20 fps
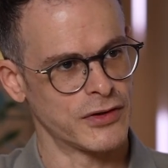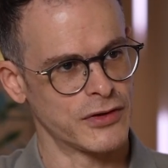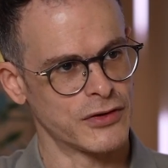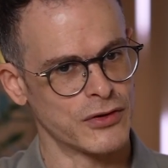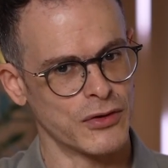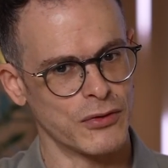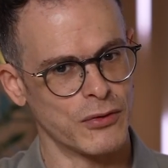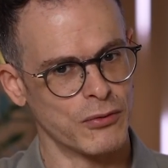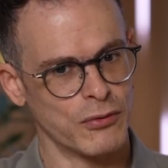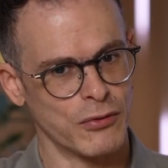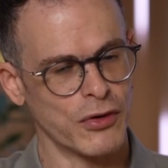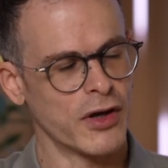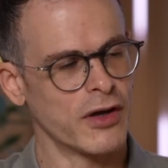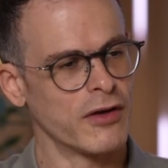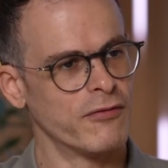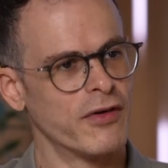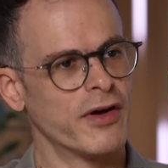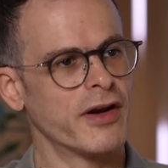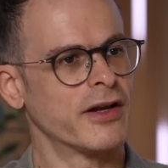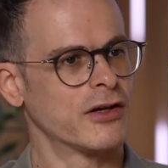So working
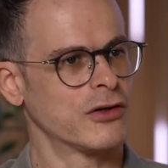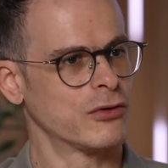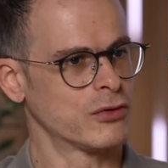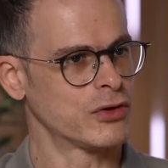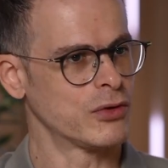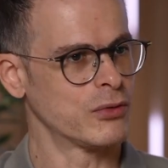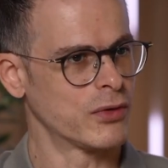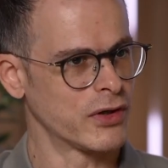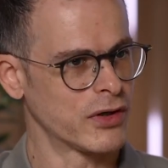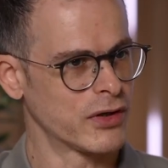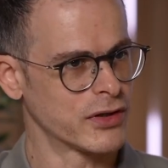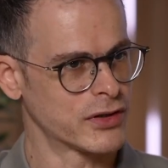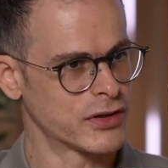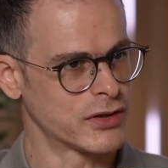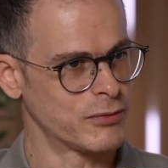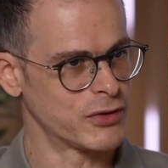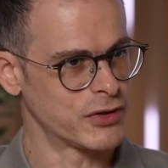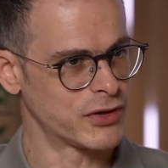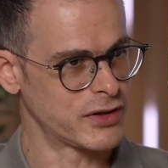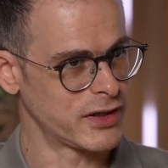very closely with the
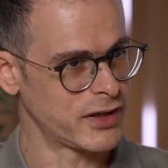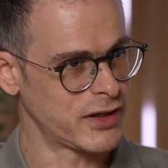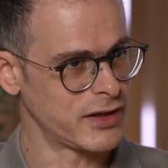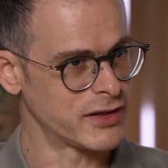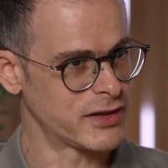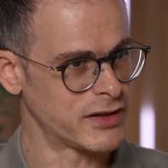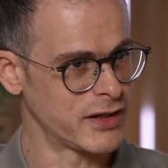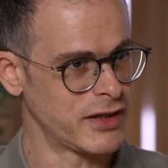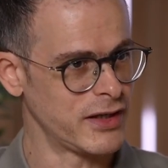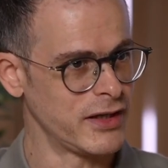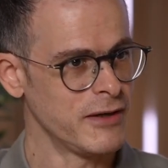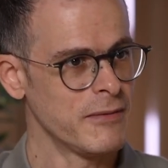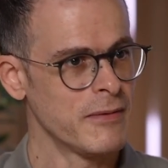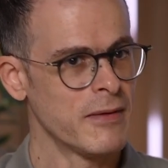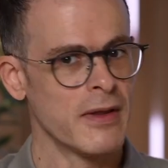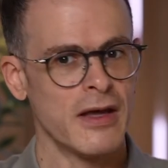customers is the key.